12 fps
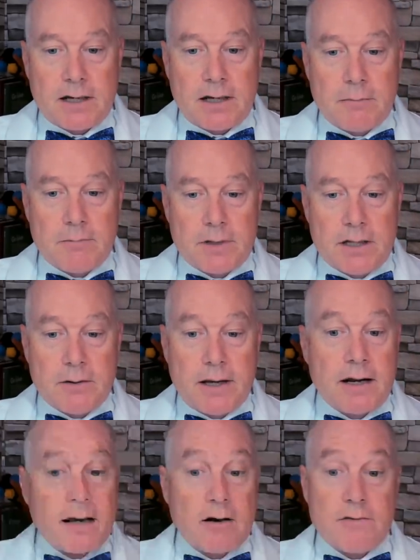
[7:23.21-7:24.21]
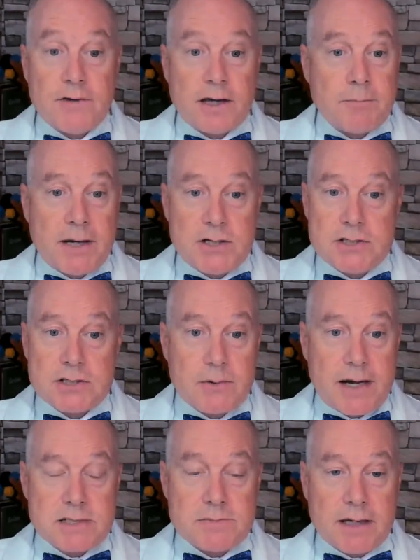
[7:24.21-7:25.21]
Um, you know, and I often get
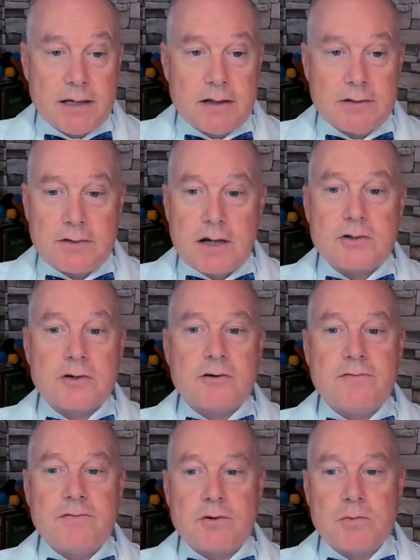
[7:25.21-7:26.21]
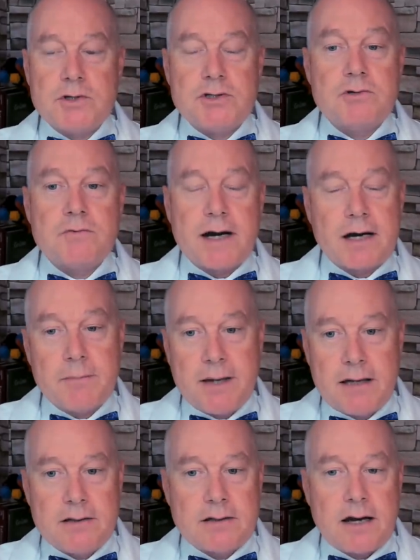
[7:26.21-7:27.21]
patients who ask me, you know, Dr. Griffin, would you
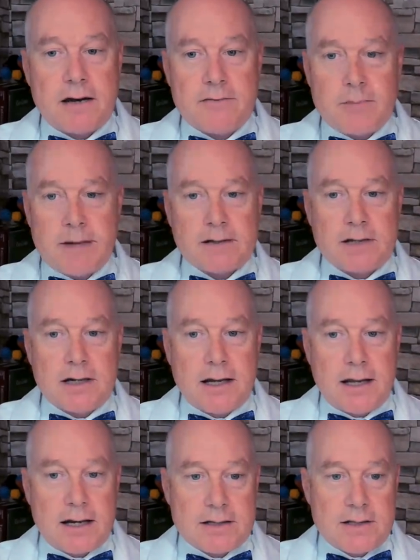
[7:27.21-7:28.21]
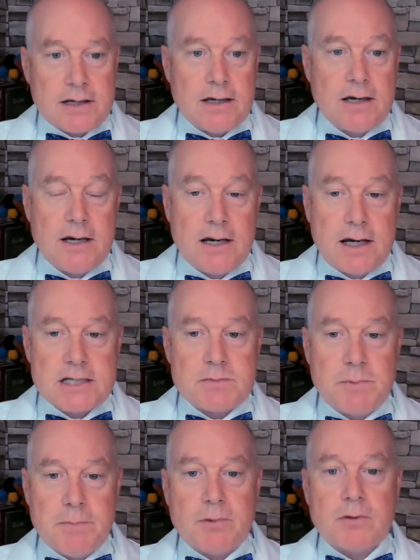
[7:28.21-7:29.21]
recommend ivermectin? And I think,
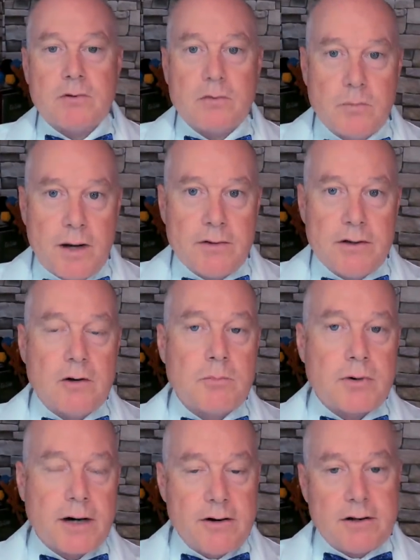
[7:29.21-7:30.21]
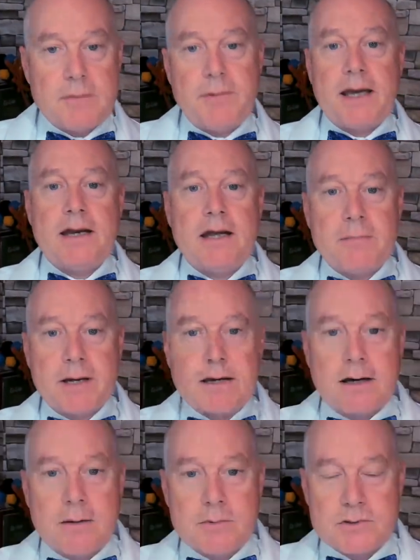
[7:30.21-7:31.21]
as people well know, prior to the
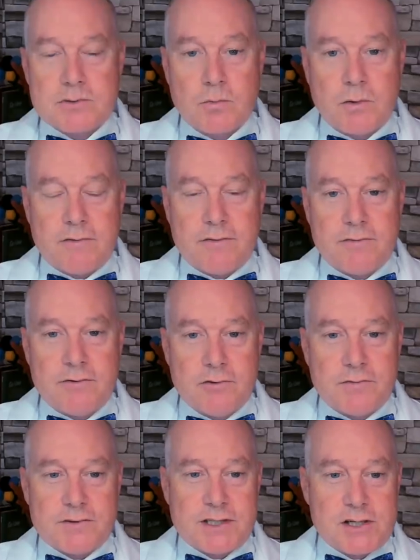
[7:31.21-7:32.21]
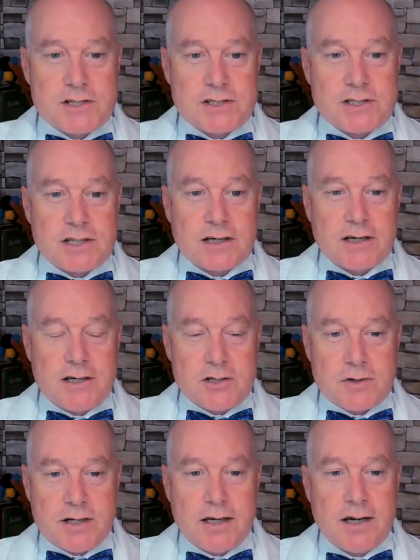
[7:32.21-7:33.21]
pandemic, I was one of the few physicians in the
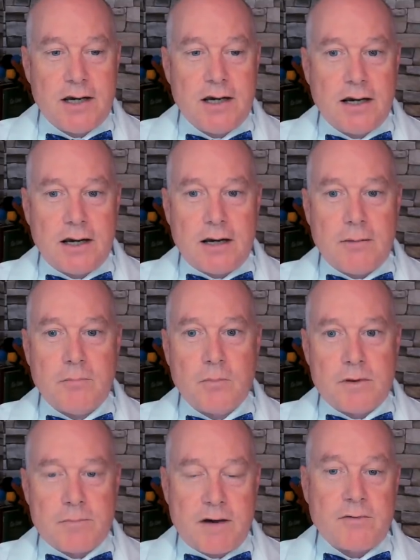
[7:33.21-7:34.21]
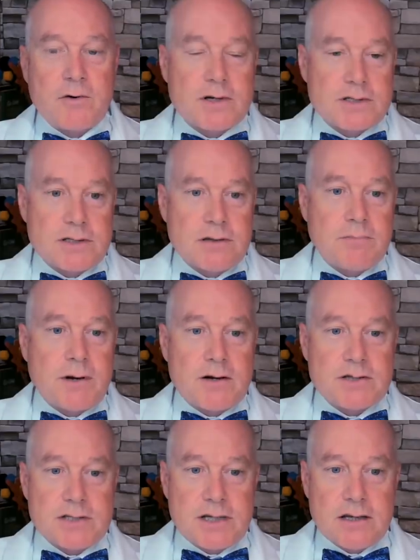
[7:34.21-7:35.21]
country um, with my focus in
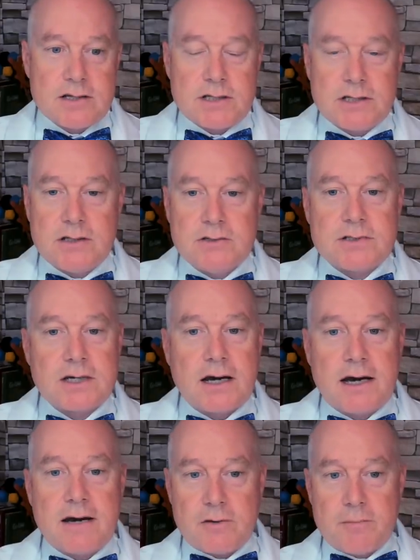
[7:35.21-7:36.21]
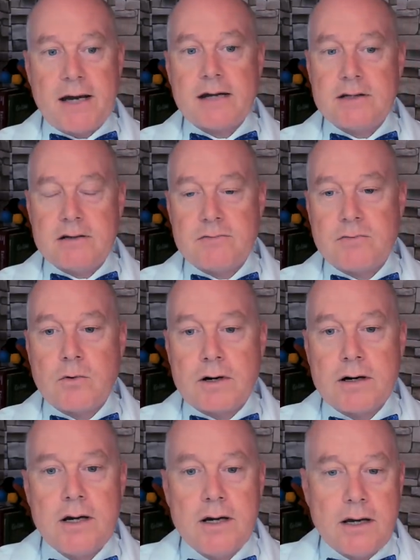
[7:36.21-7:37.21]
parasitology using ivermectin
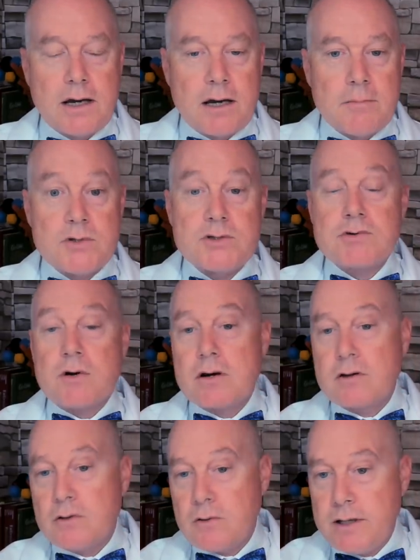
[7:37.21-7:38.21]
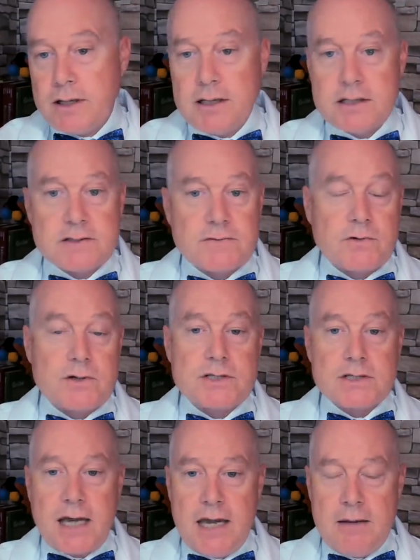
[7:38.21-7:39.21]
for um, strongyloides,
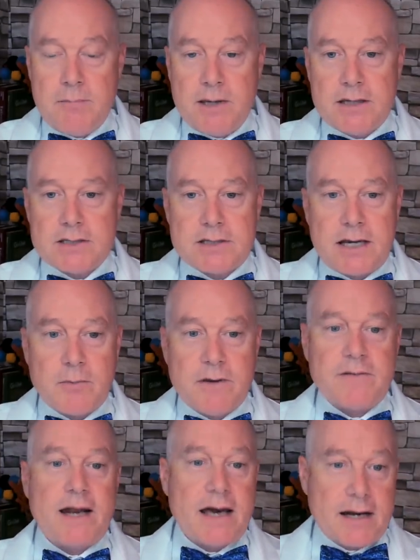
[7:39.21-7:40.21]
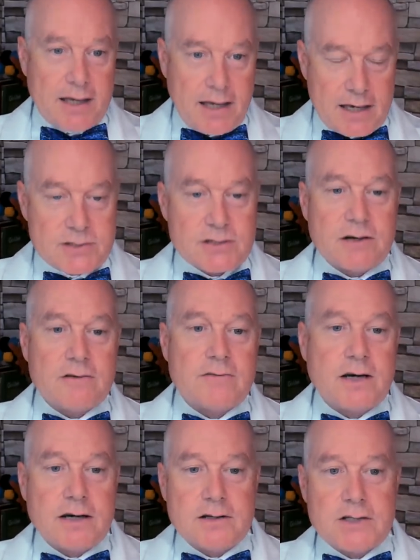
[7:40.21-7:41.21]
for scabies. And we even had a case
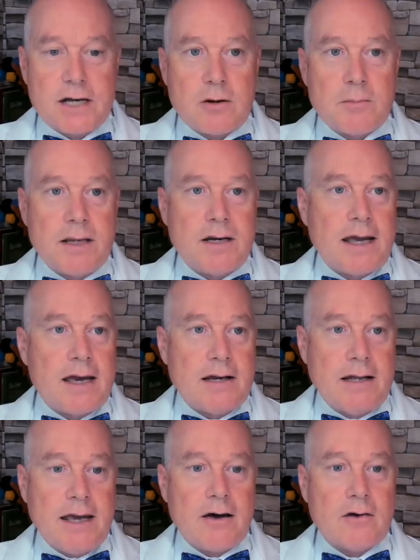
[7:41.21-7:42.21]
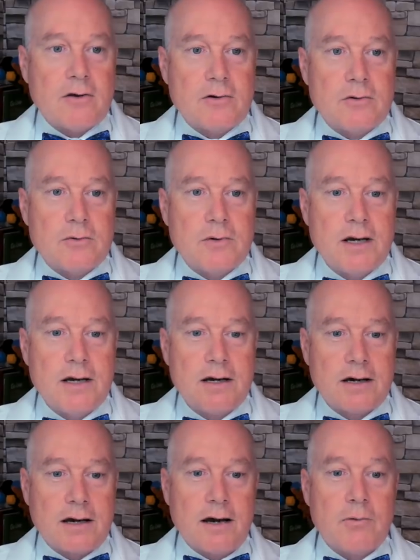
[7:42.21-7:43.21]
of a gentleman at Yale who
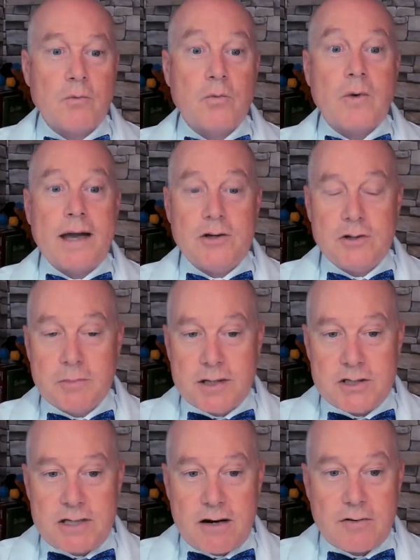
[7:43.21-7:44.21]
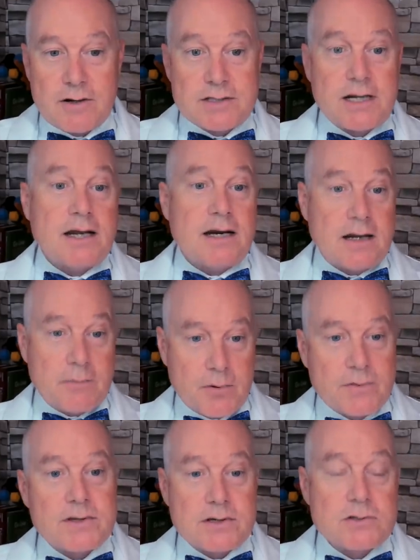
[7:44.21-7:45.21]
got way too much steroids and ended
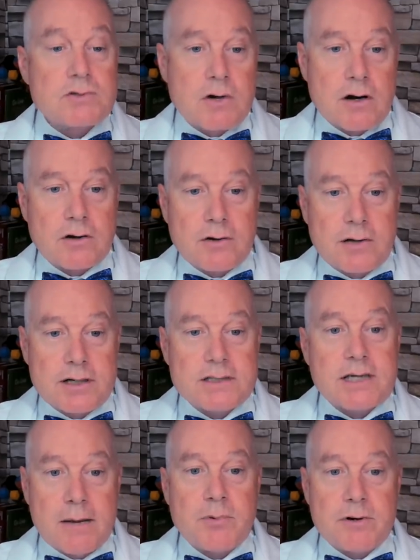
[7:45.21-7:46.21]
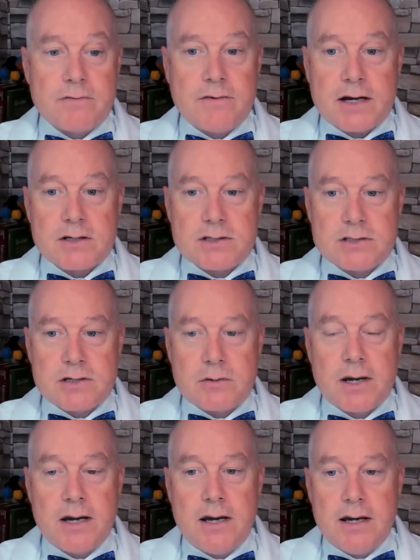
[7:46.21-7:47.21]
up with the strongyloides hyperinfection.
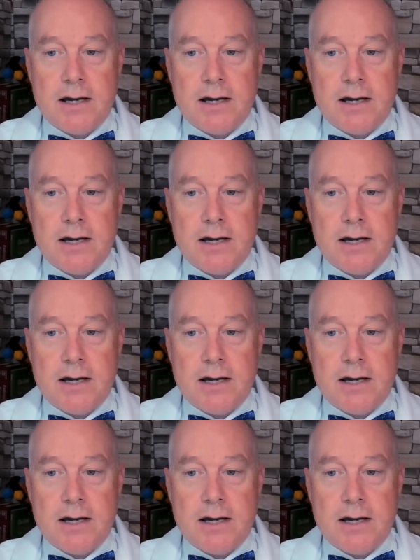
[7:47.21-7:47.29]
So,